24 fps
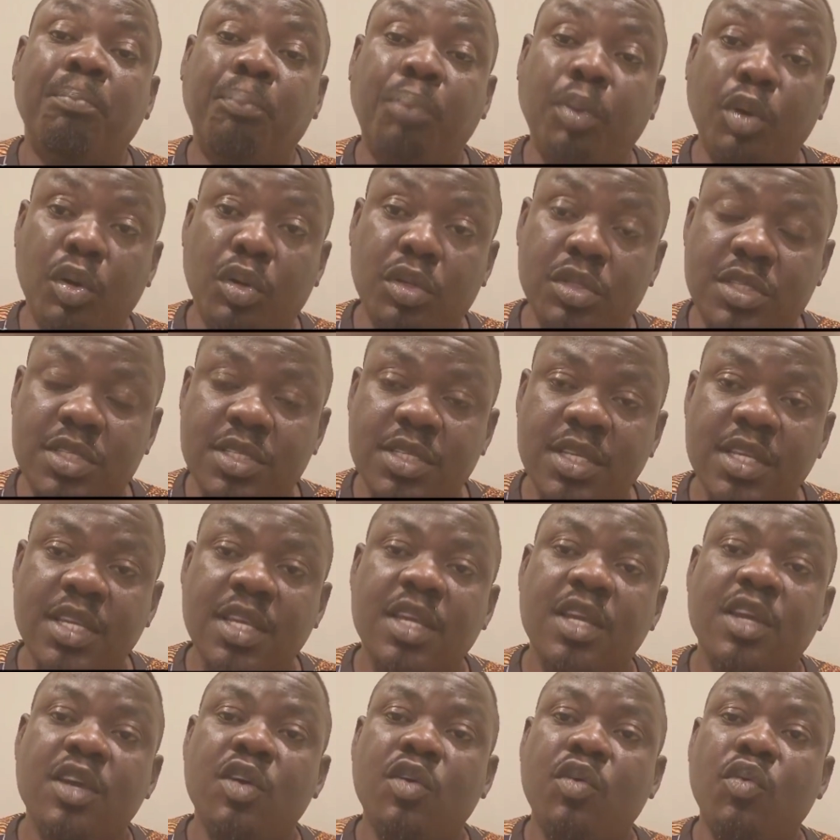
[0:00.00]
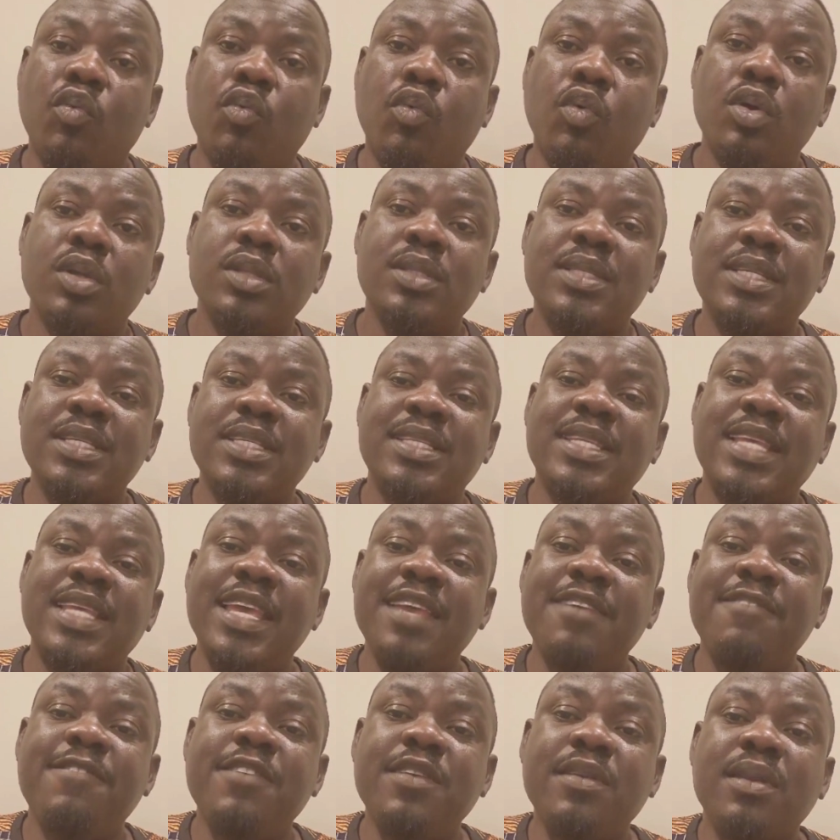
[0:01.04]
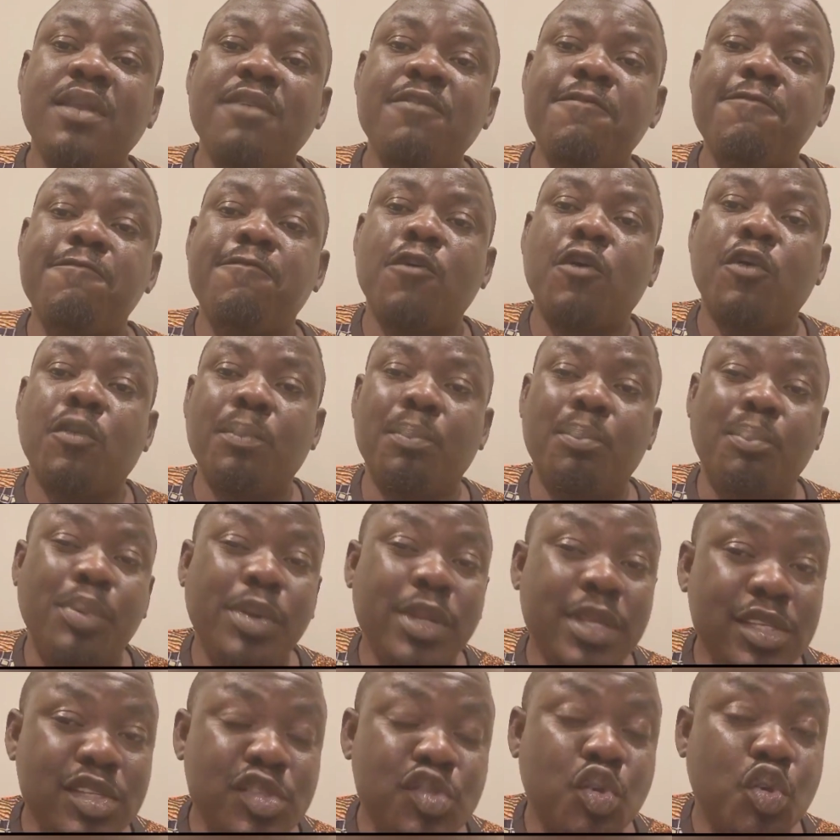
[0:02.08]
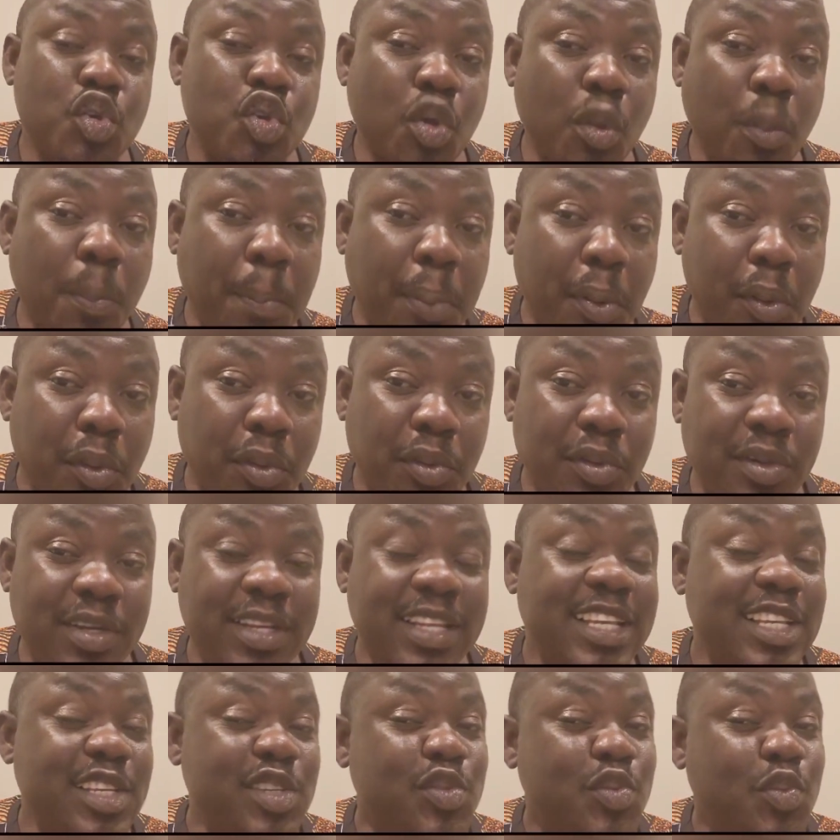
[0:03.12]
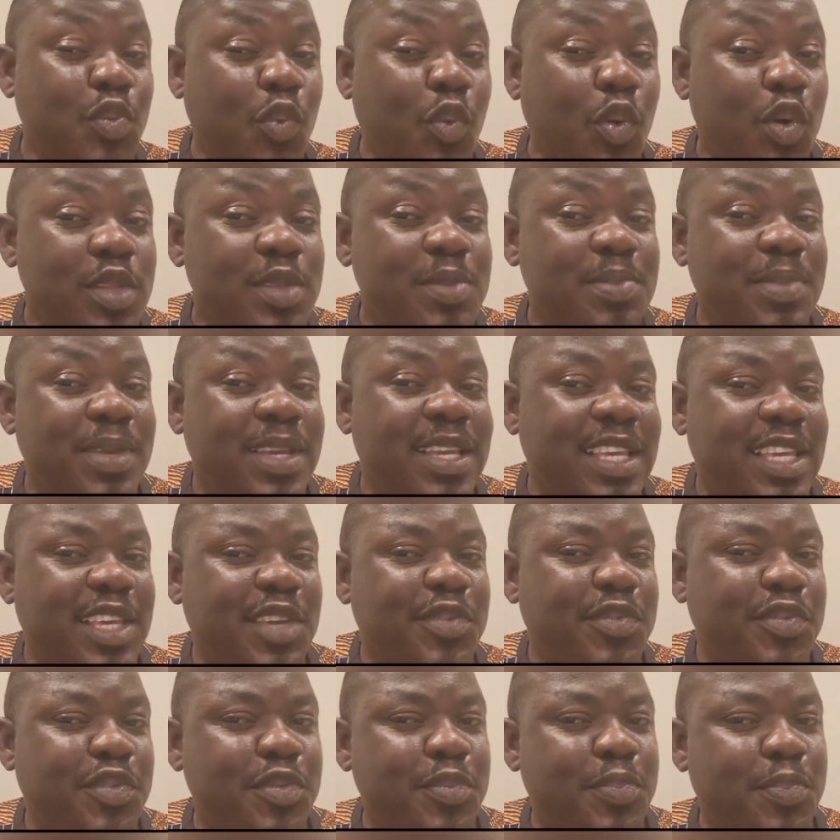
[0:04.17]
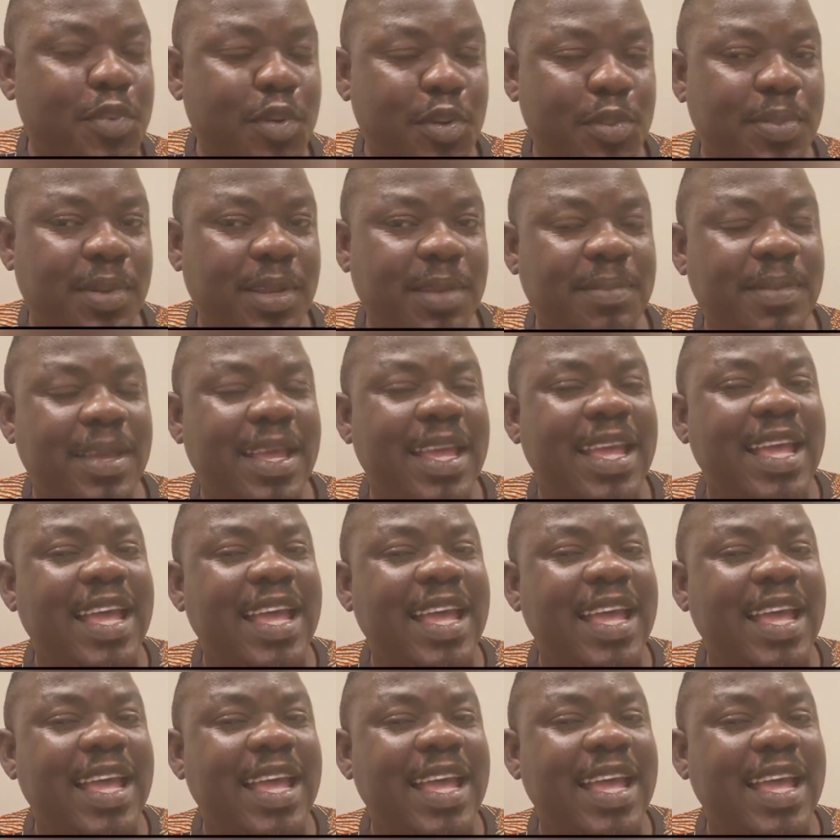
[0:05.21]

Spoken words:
But what this heavy rainfall brings to your pond is what may give you problem.